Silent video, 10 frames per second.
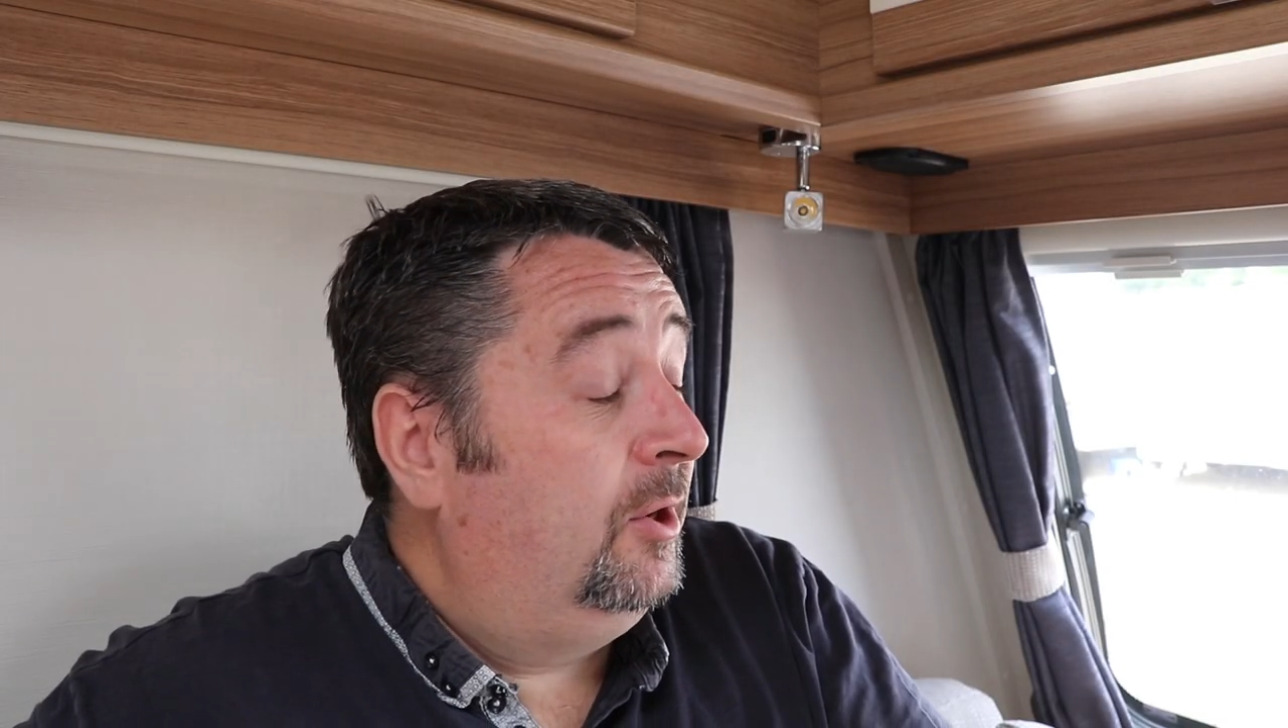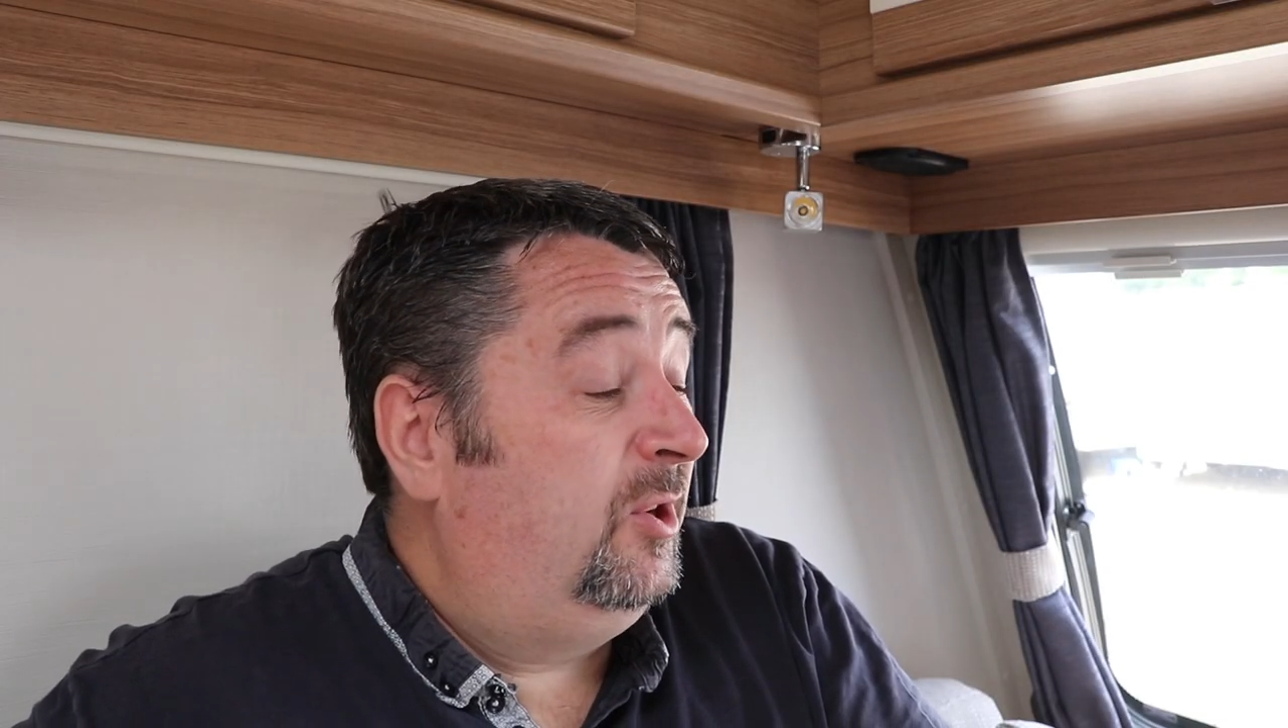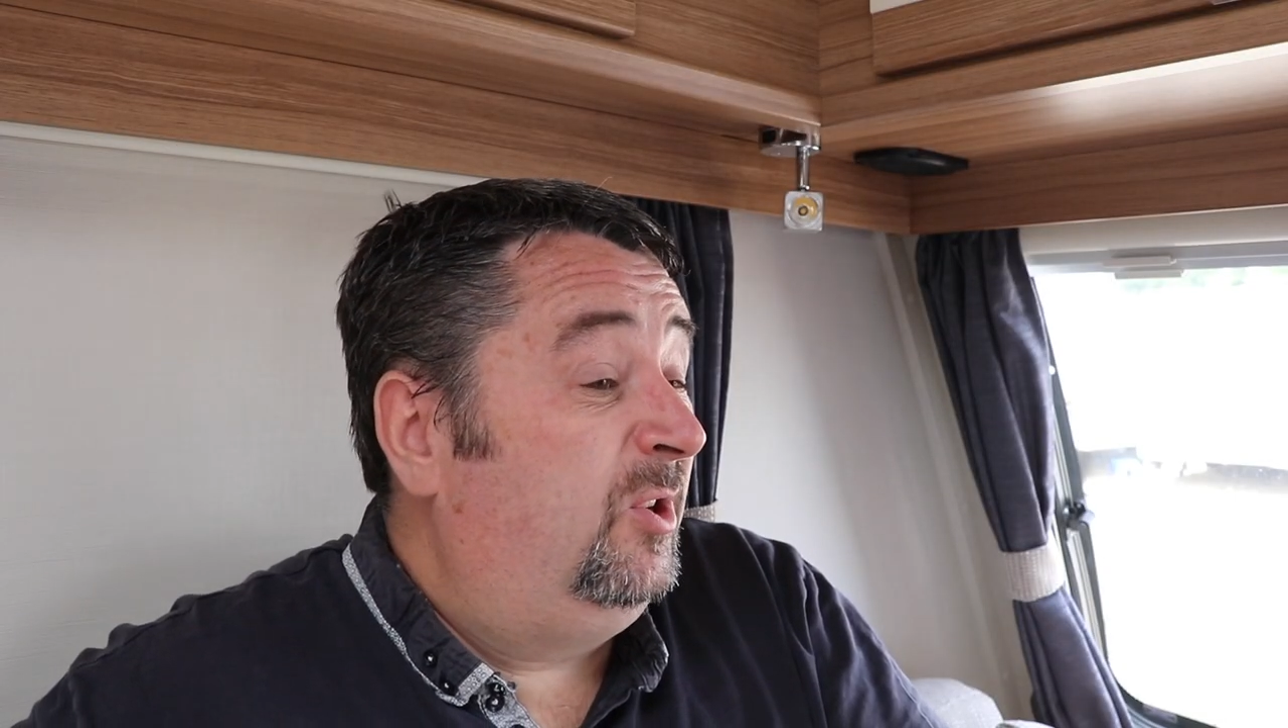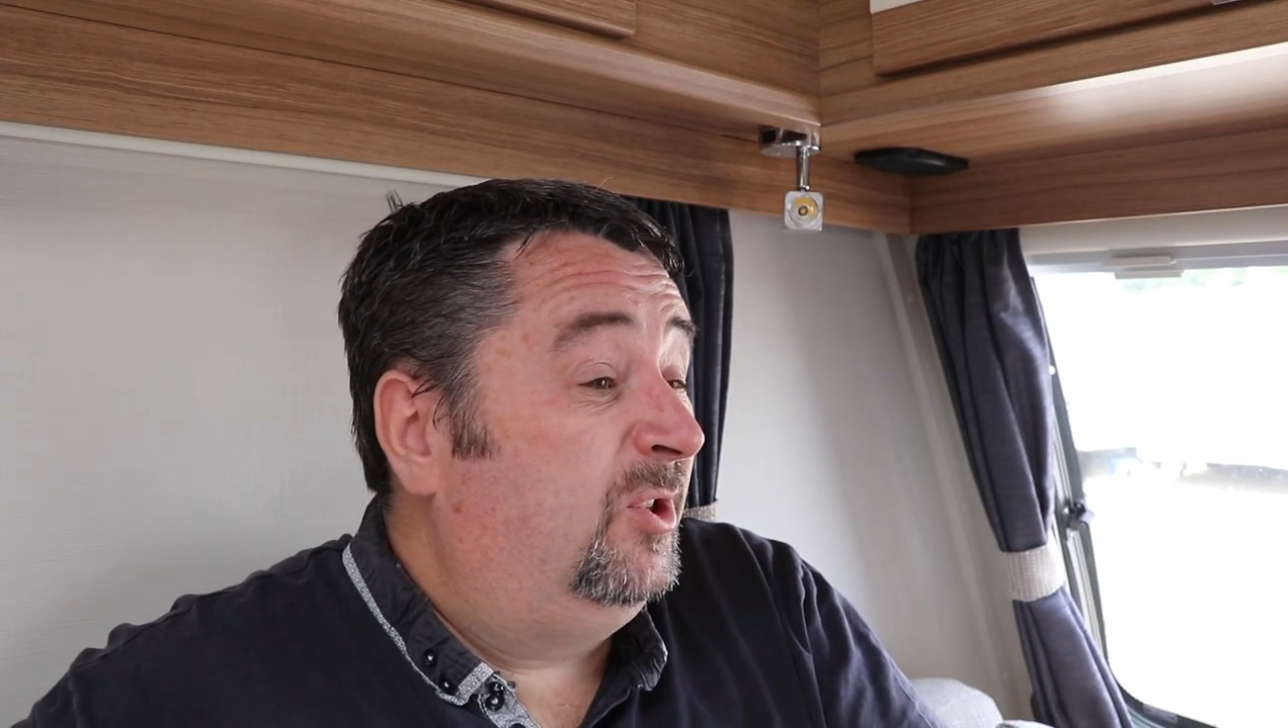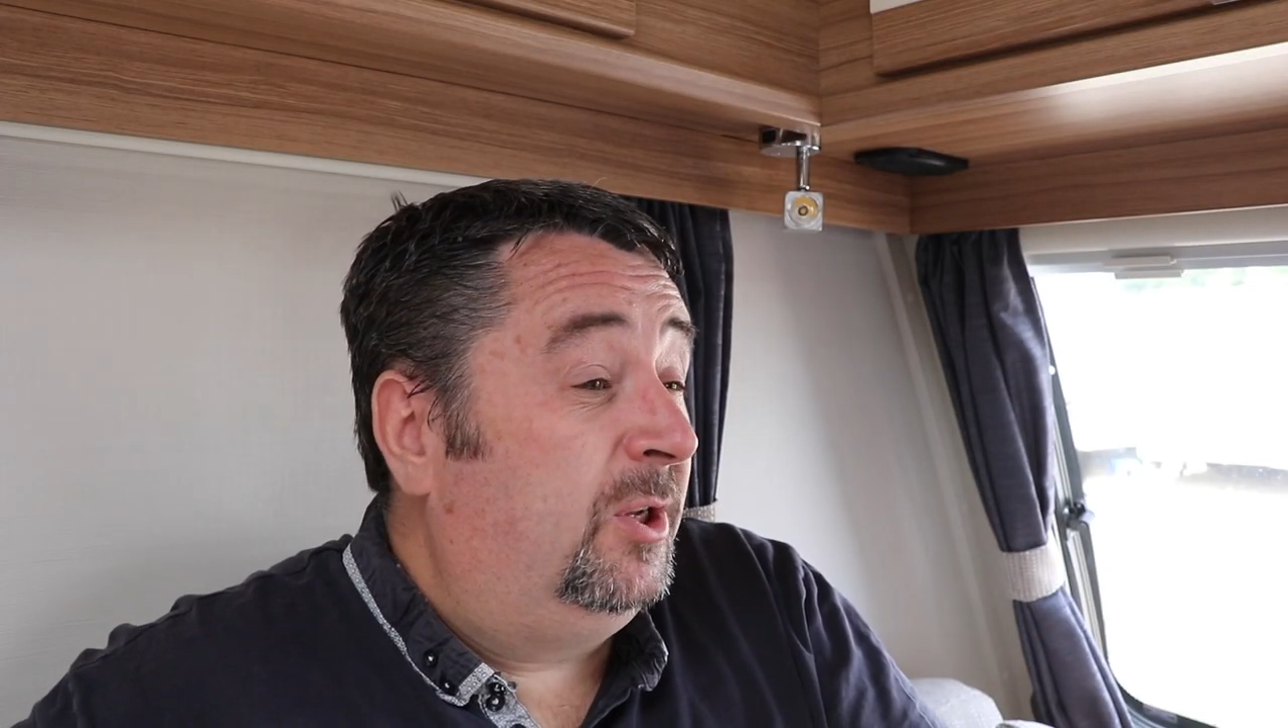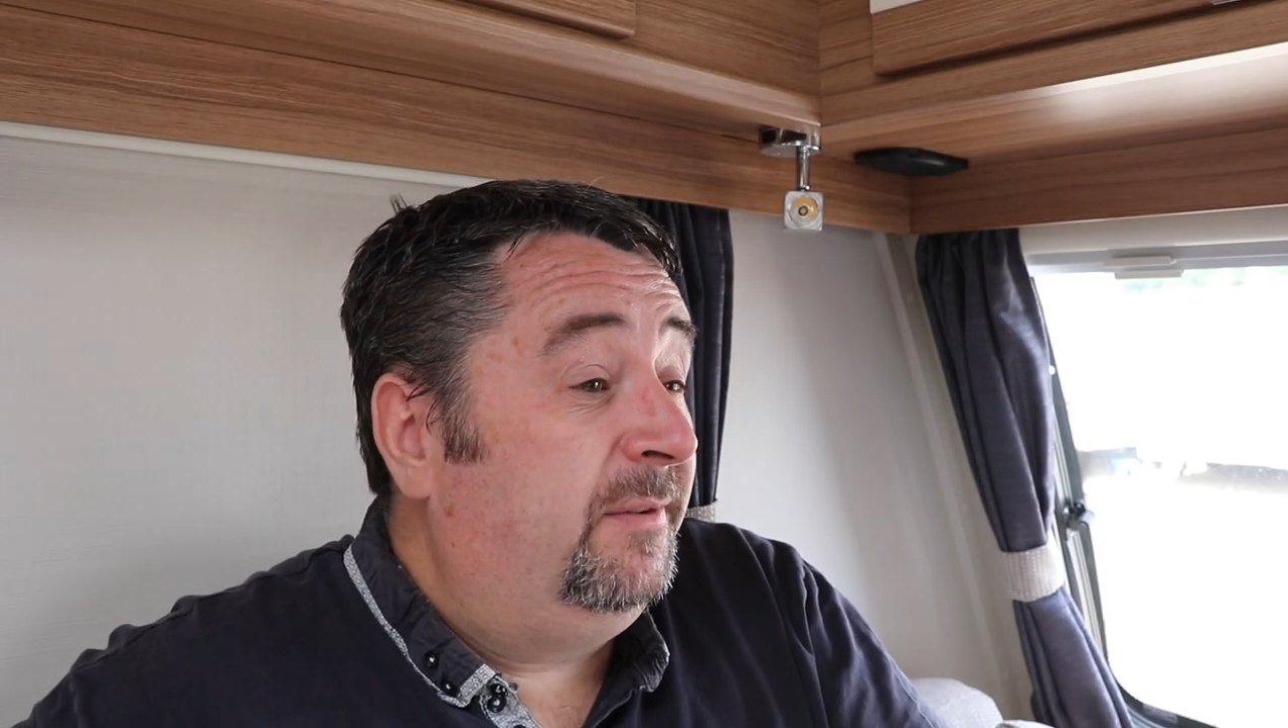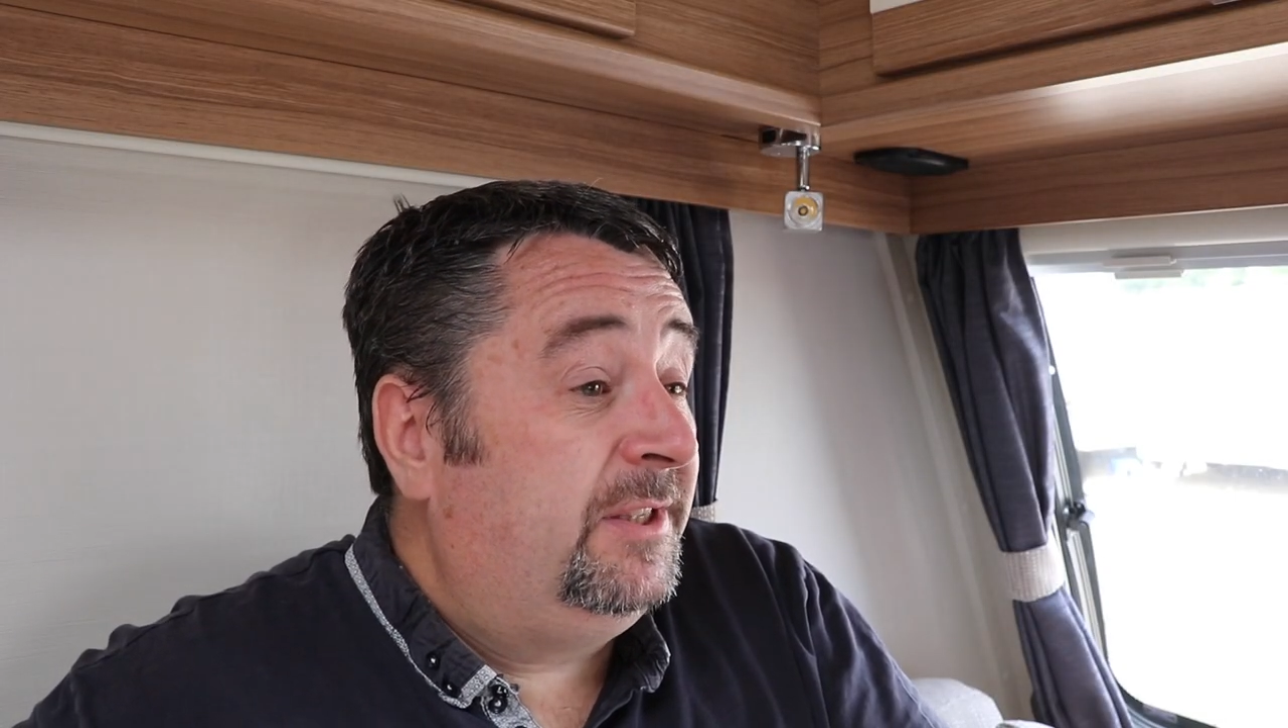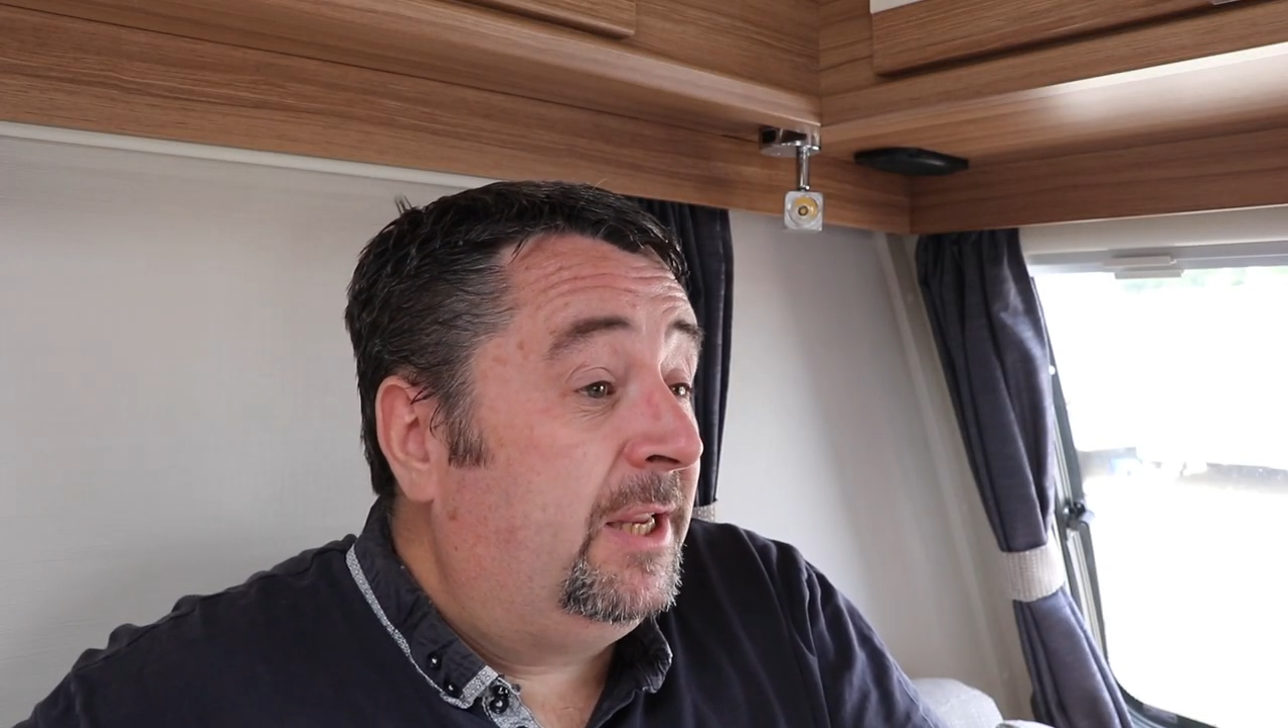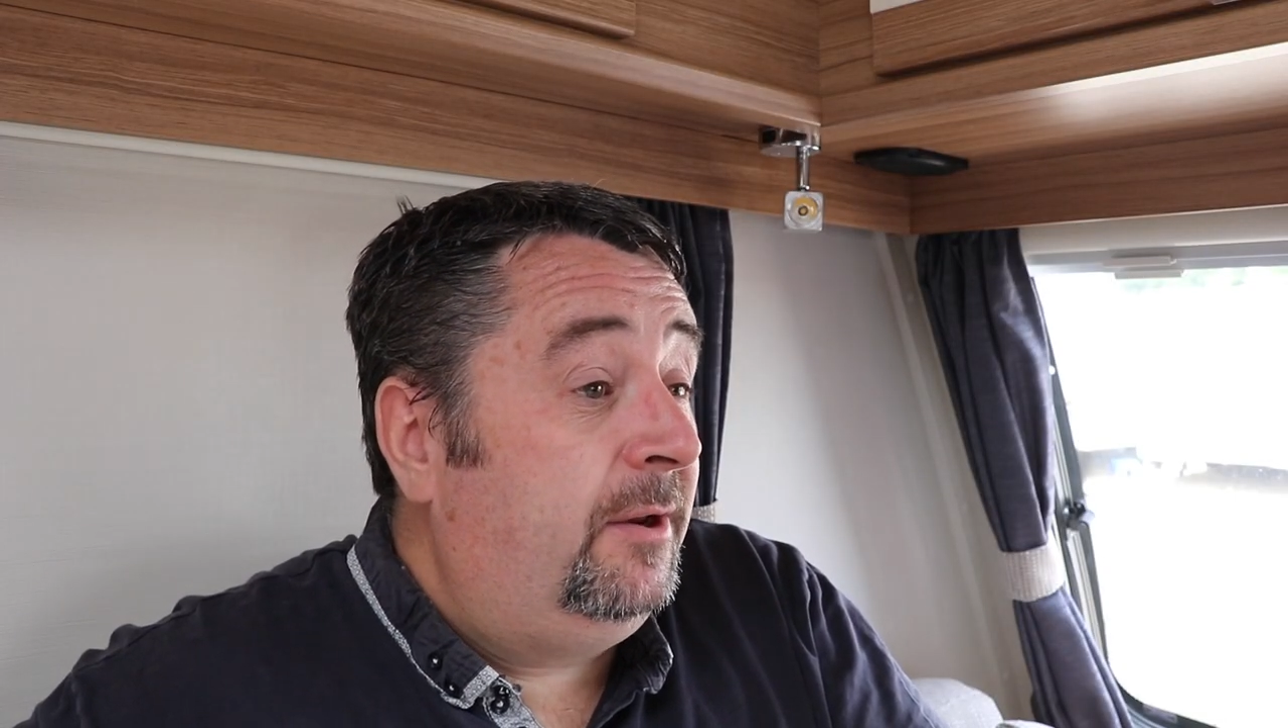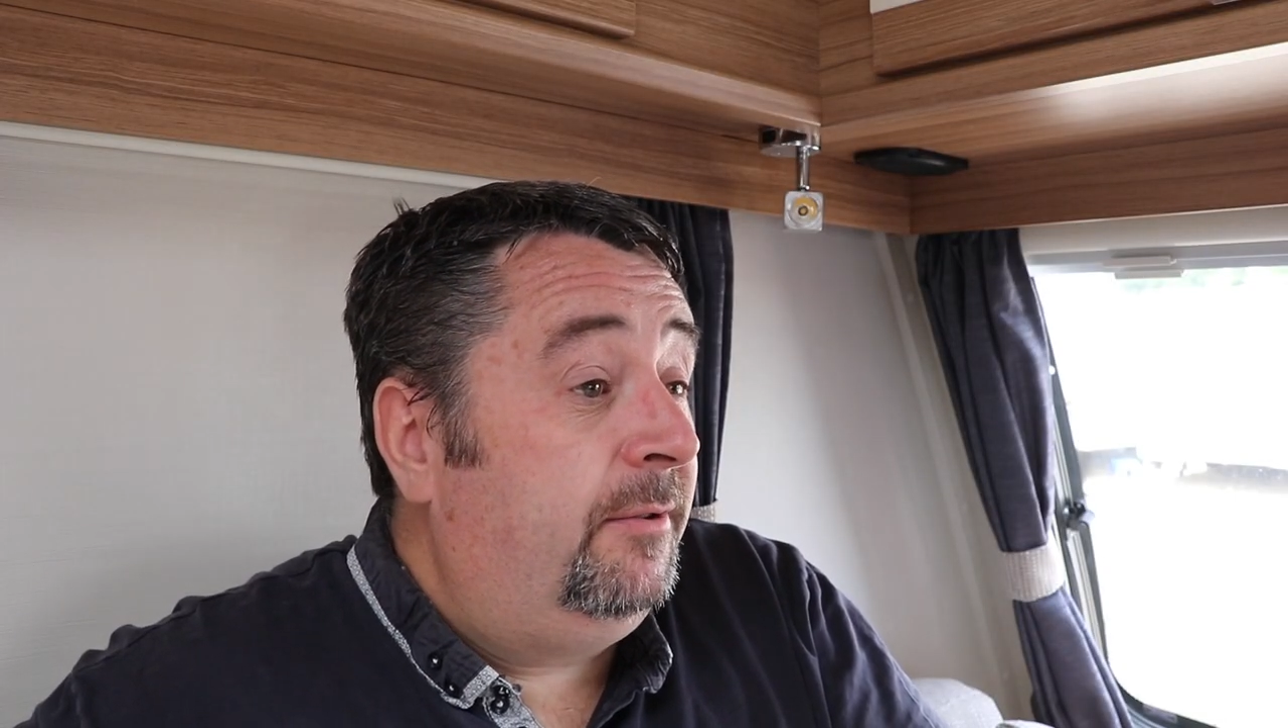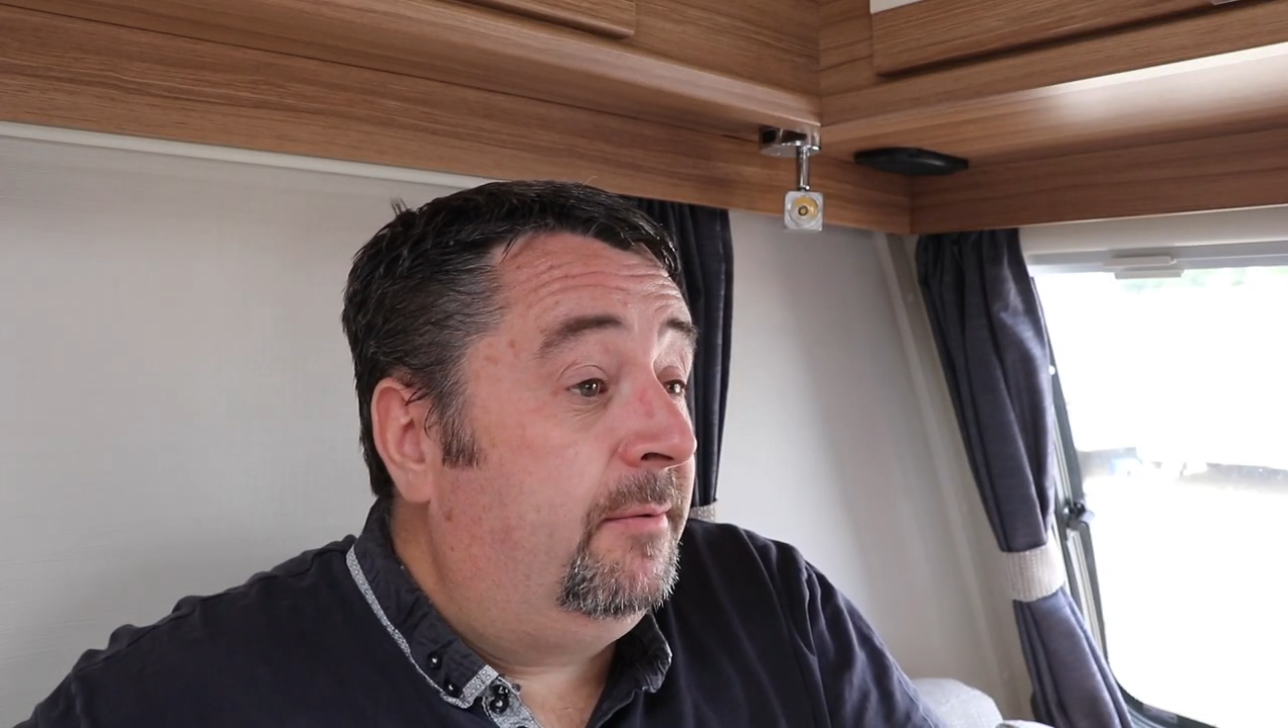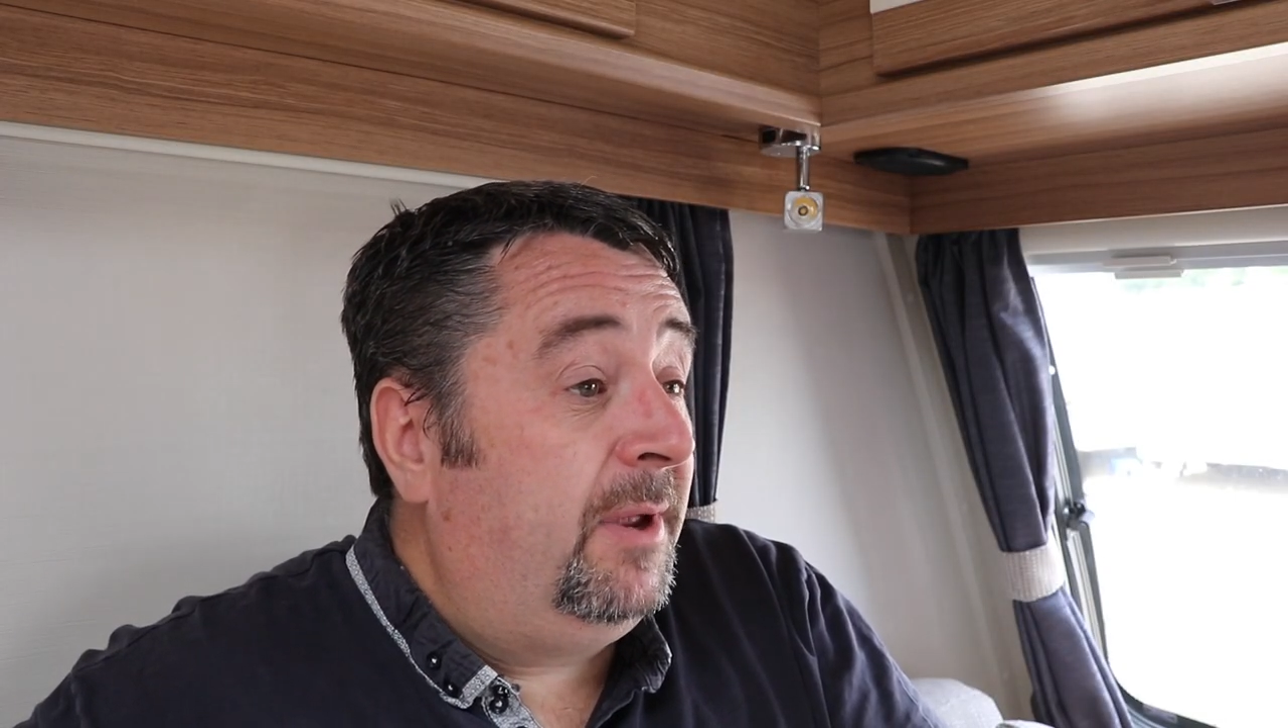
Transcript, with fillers: Do you service any of the